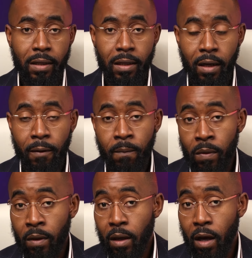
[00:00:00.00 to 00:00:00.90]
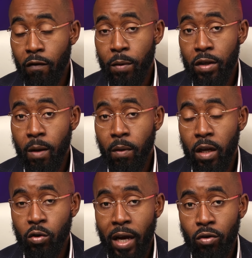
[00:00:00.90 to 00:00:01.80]
a government
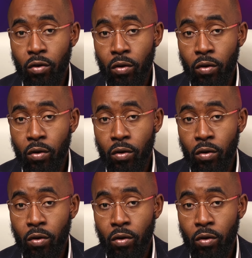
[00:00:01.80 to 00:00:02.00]
subcontractor